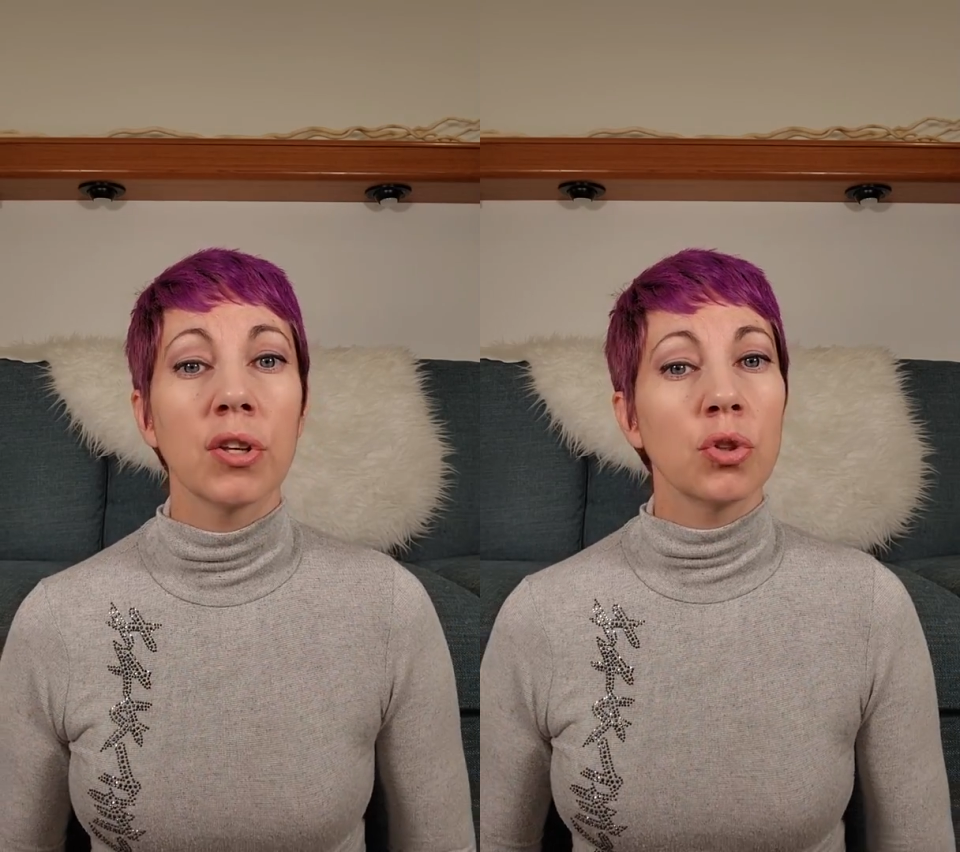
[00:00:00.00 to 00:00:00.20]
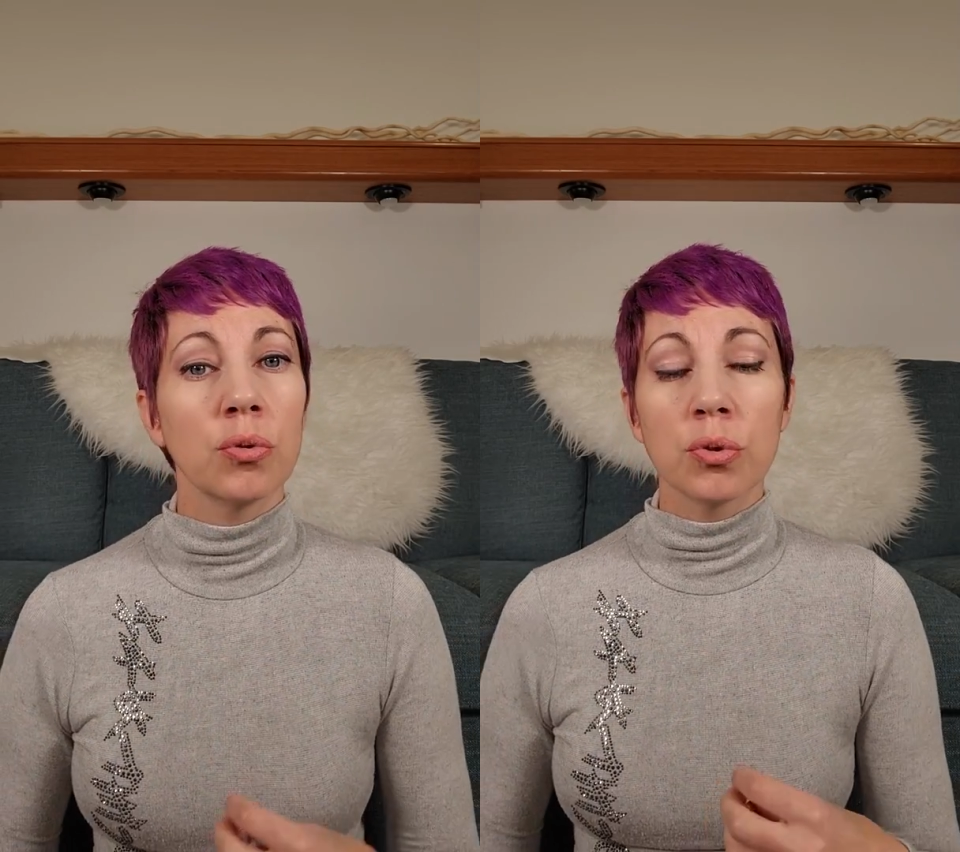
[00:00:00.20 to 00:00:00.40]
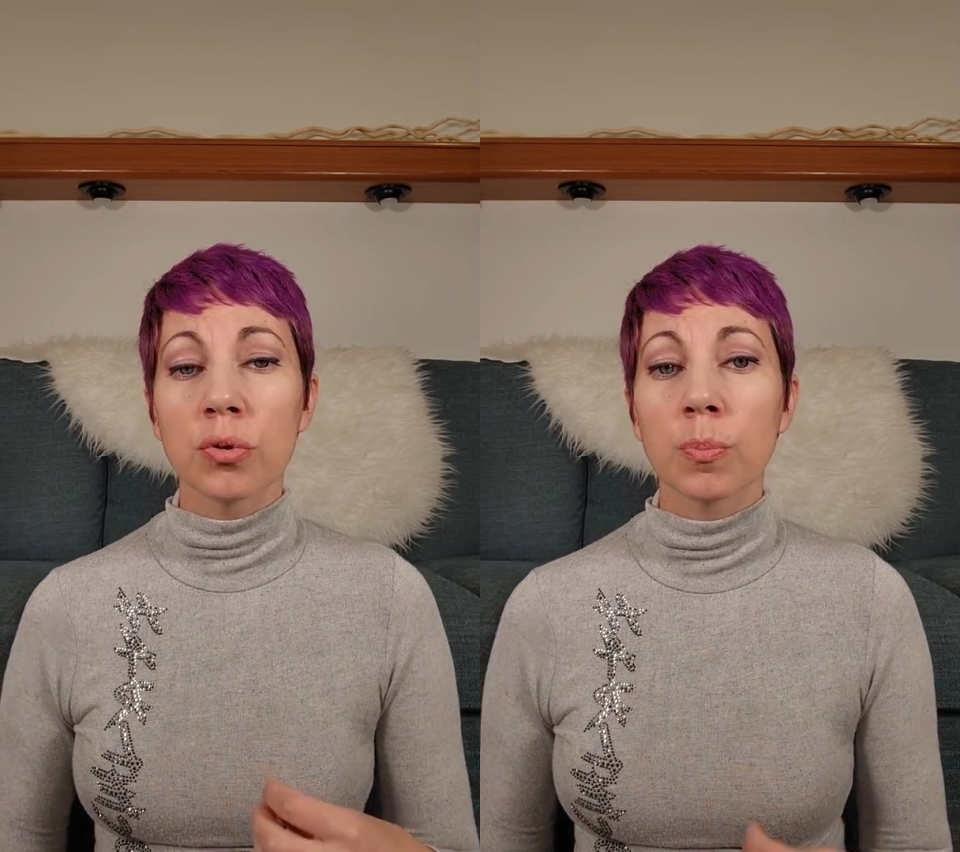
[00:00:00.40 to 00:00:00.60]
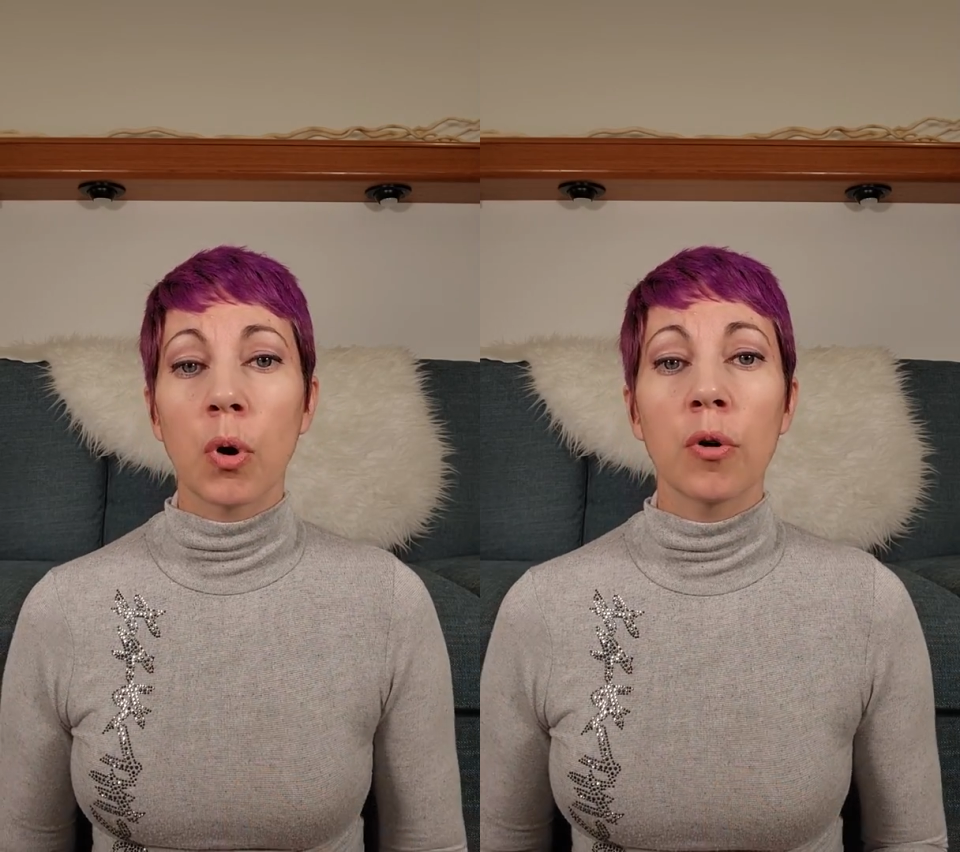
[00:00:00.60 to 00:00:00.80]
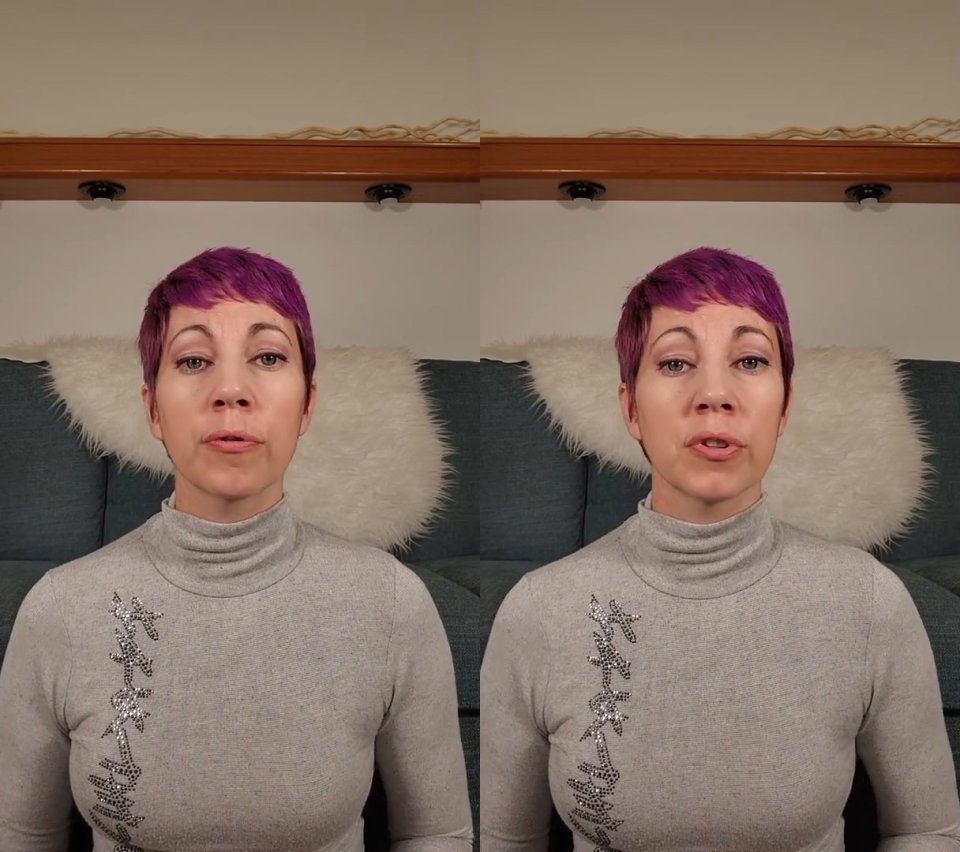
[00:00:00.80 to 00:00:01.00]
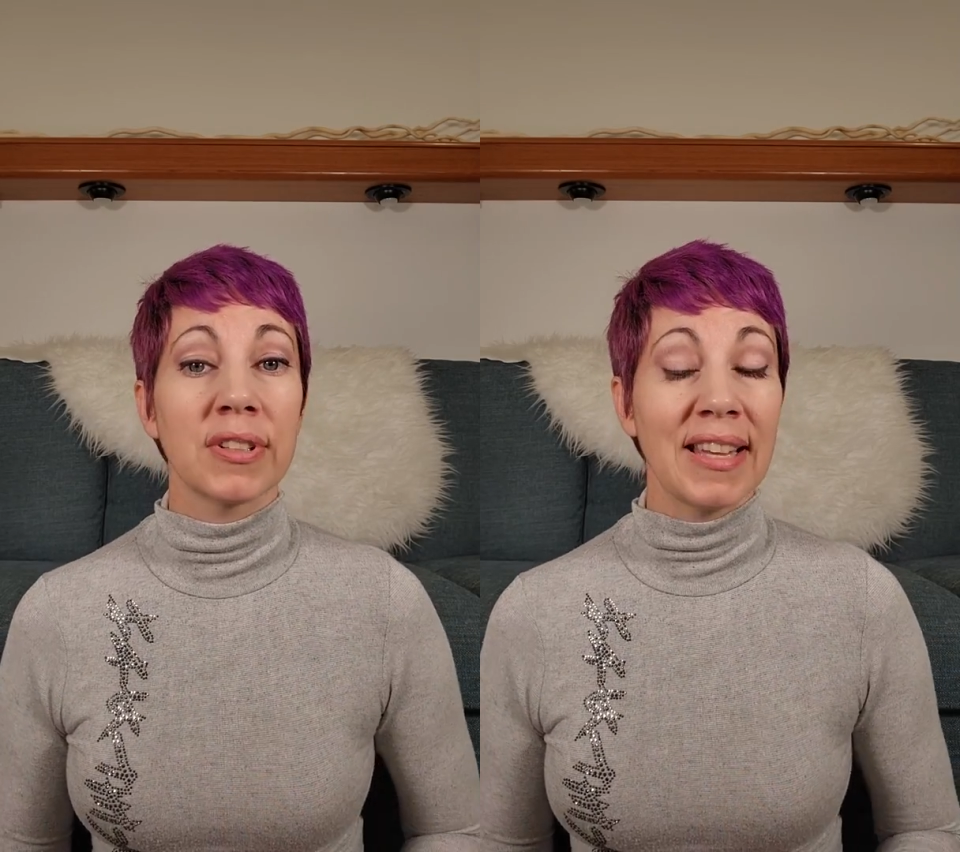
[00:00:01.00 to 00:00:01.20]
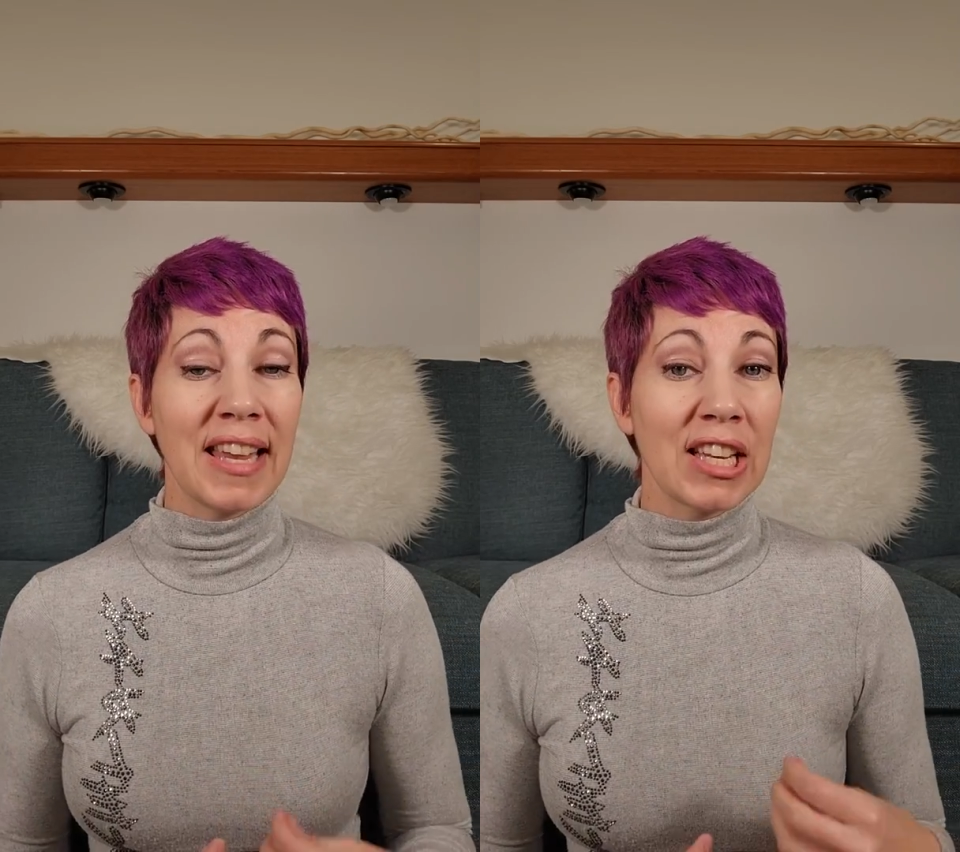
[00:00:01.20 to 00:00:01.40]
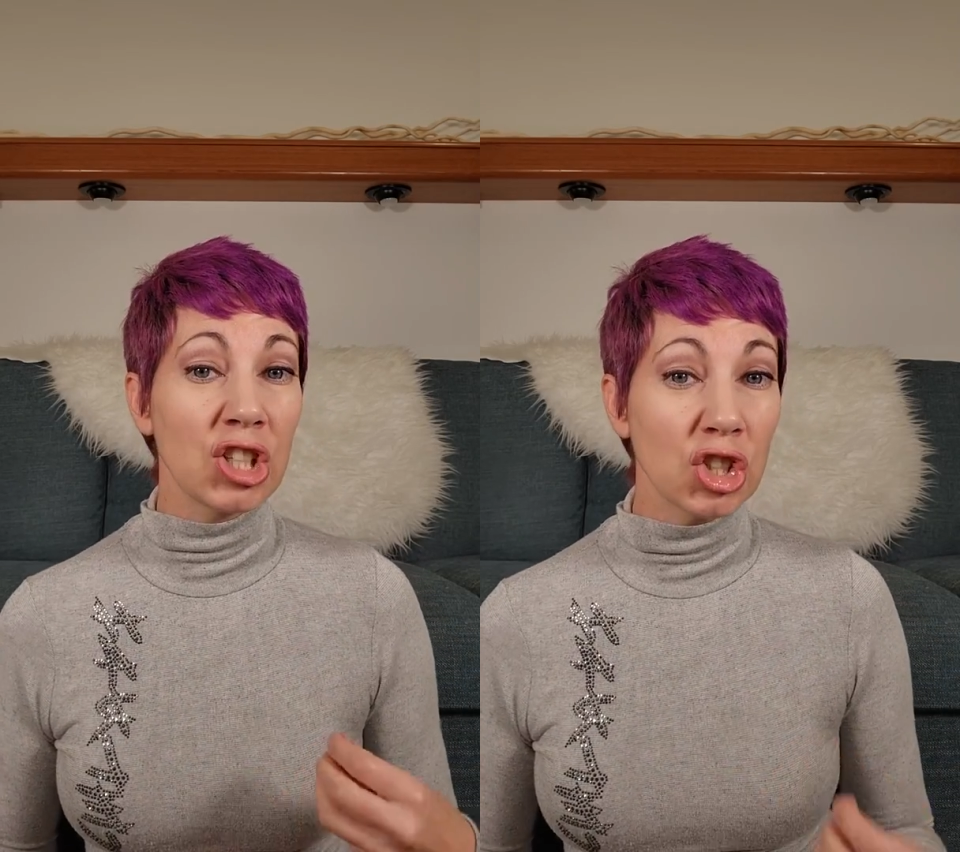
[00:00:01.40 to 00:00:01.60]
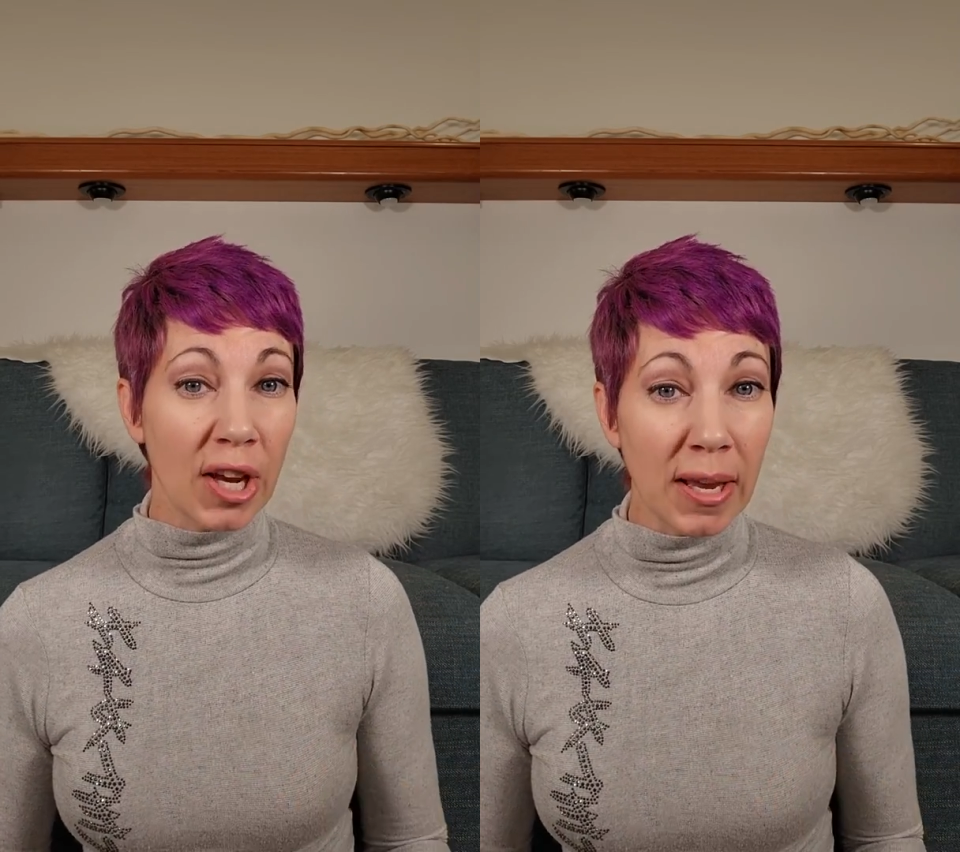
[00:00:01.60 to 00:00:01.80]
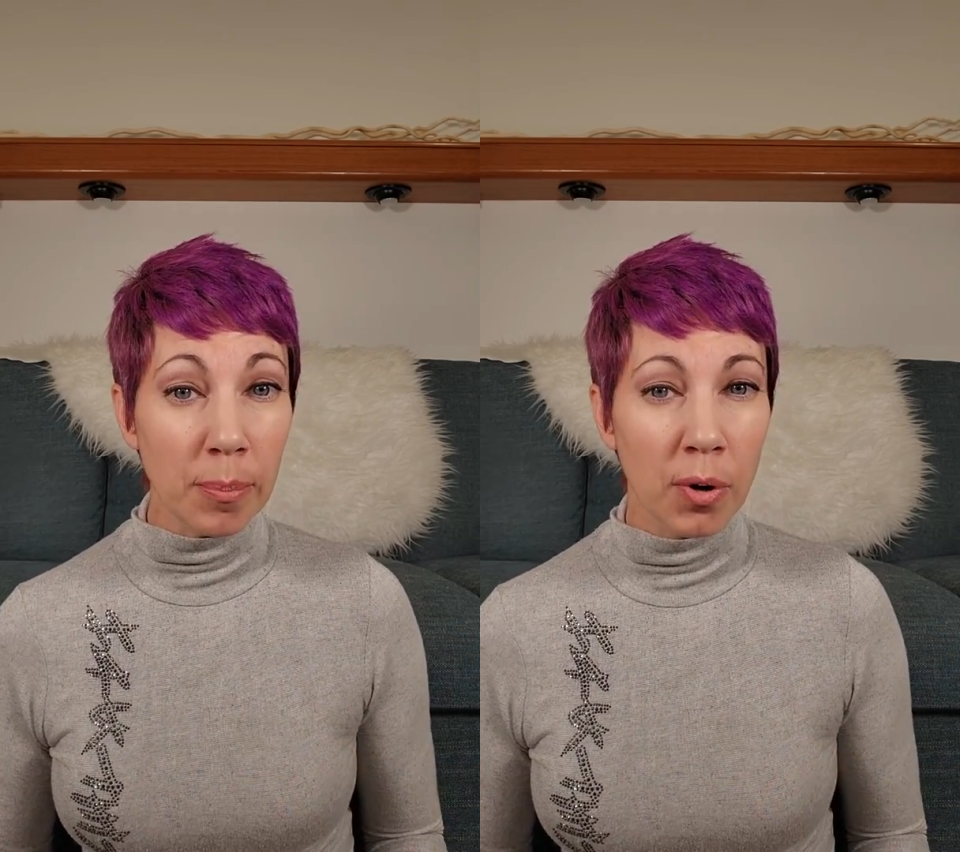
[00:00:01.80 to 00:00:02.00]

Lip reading: you use pole for staying in shape,